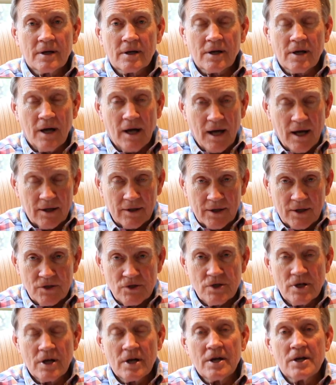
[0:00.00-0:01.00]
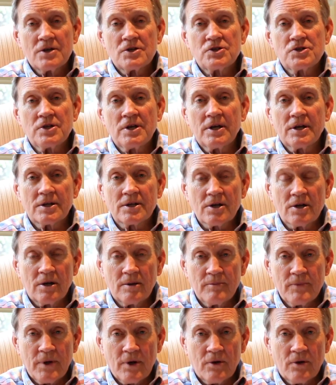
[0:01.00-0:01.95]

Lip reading: College. She had come